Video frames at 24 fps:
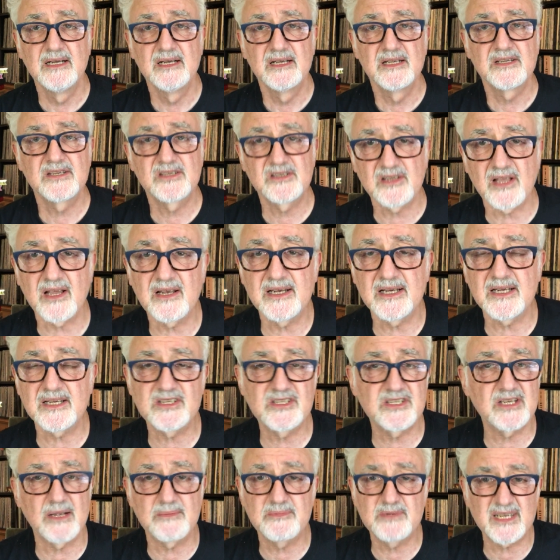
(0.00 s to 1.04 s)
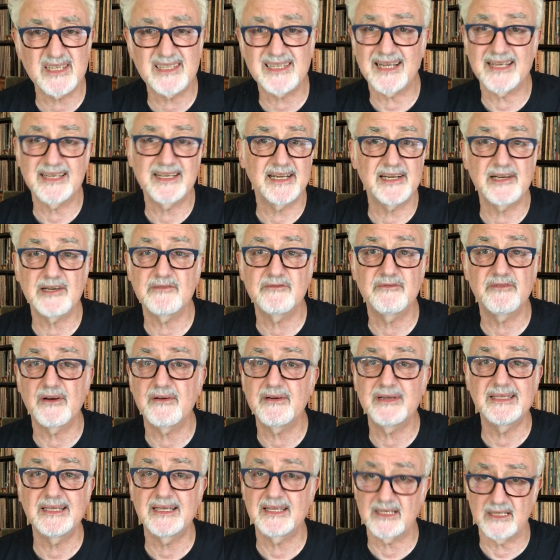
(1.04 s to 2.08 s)
studying a subject I cared
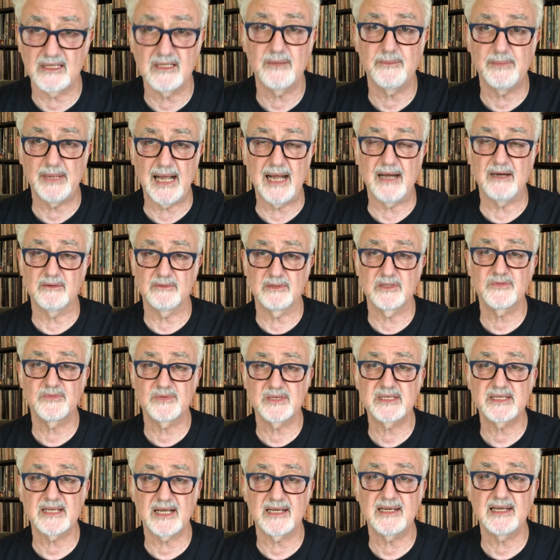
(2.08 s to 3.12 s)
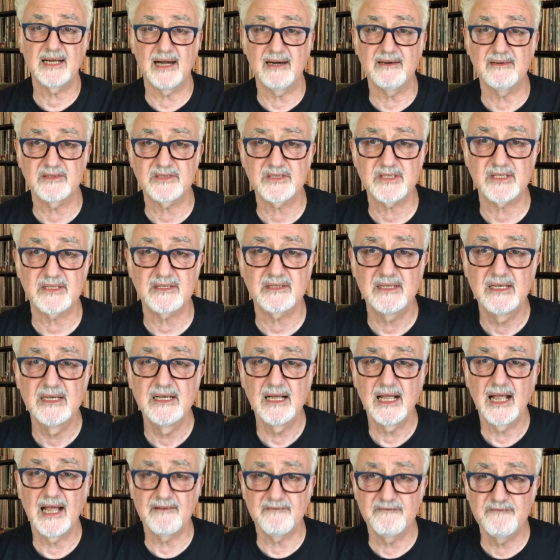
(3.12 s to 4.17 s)
very little about, which was psychology.
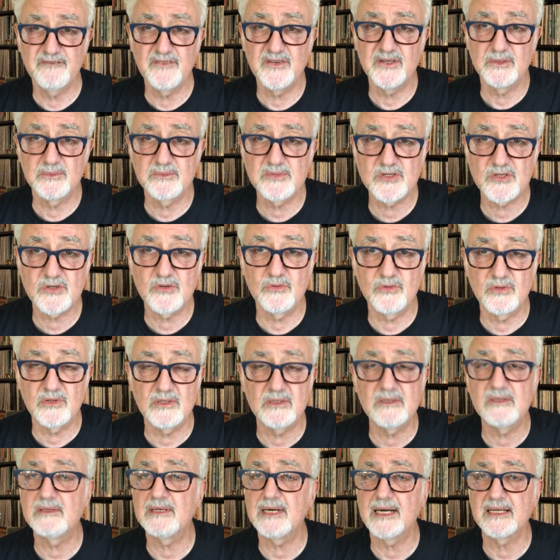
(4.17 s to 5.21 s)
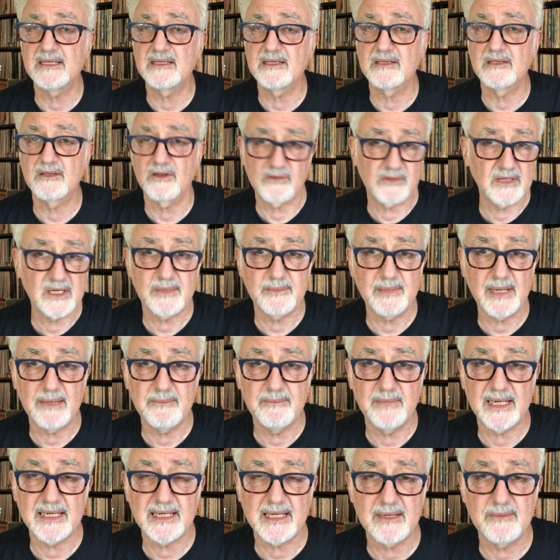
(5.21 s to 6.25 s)
And film school and learning about
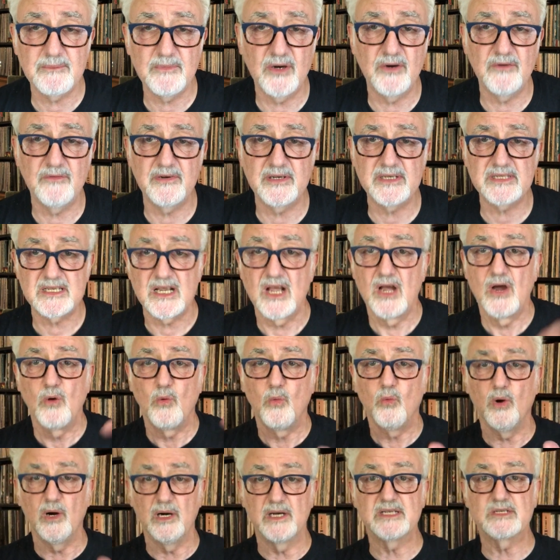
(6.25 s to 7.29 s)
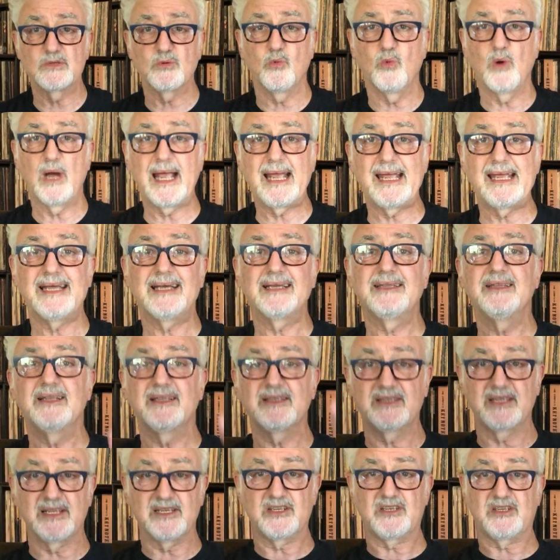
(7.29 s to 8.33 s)
making movies was way in the
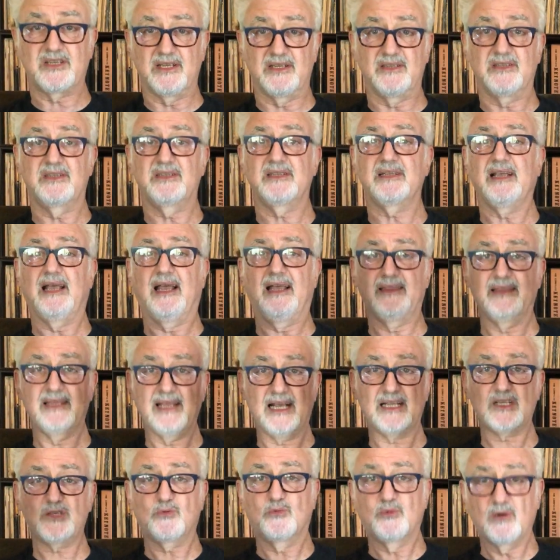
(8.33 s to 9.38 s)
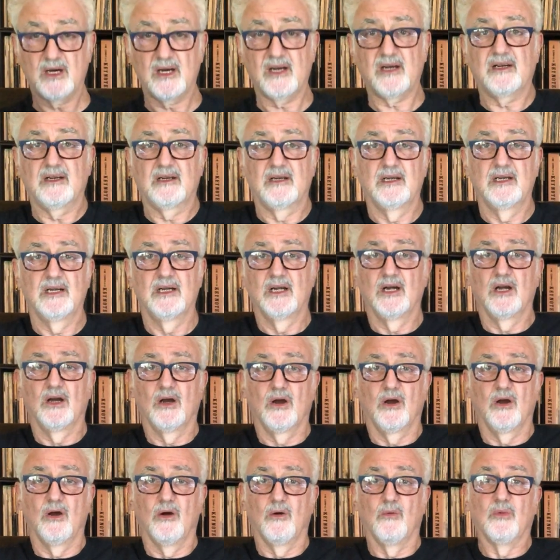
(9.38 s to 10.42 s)
distance. And that's where
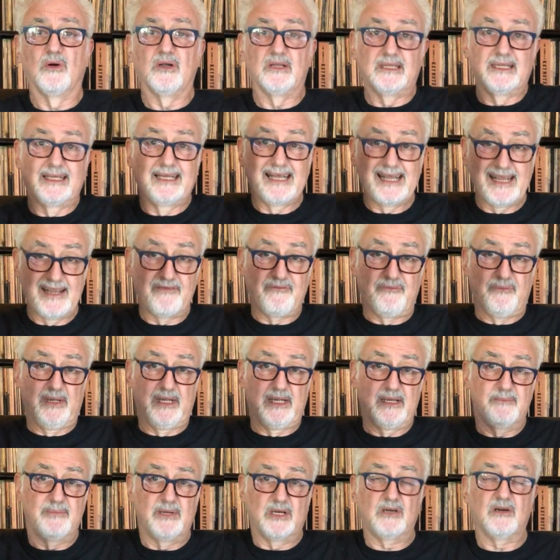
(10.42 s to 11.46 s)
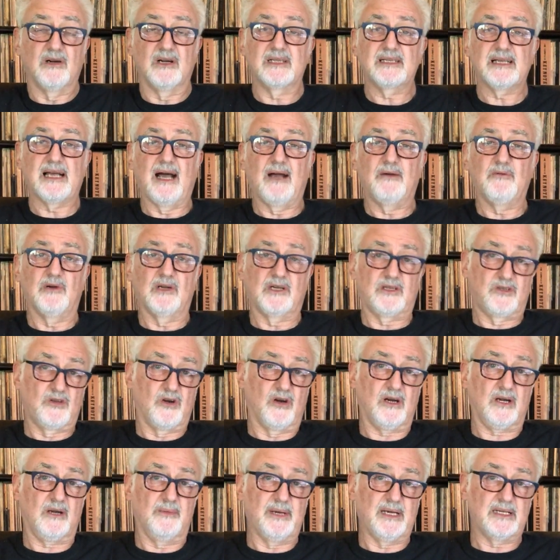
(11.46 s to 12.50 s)
will leave me because I want to
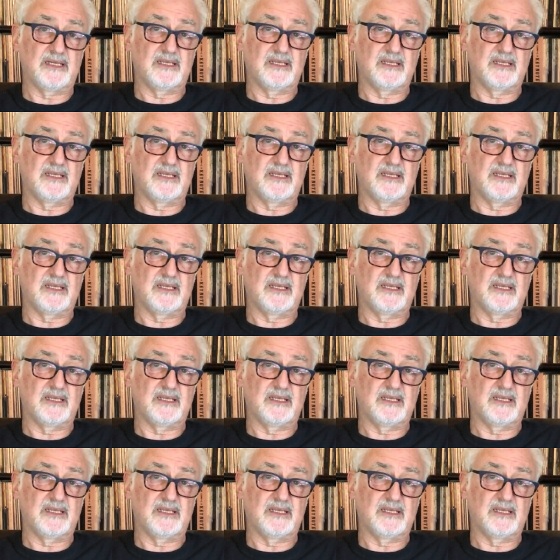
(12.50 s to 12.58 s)
talk about